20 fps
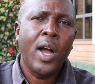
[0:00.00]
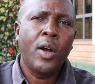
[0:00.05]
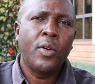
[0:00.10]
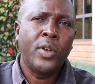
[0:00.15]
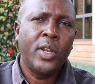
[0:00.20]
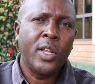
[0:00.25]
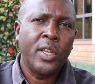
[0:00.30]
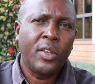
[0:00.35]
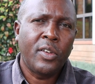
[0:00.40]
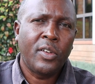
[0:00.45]

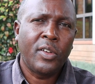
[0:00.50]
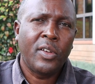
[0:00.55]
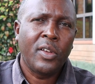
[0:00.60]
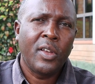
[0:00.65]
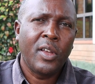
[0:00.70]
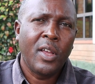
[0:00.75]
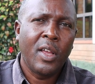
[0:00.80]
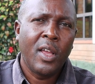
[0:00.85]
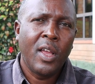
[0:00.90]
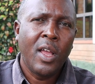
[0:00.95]
Cowdish.
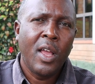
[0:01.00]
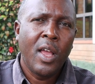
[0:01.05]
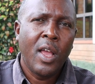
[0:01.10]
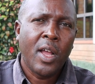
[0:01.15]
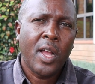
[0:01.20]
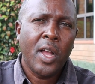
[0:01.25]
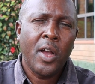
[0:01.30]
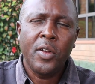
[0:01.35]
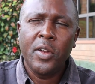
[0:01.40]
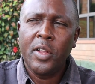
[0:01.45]

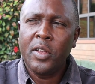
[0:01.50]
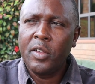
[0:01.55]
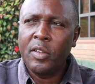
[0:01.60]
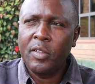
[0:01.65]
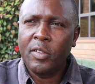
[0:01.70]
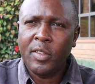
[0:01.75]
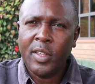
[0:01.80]
Cowdish is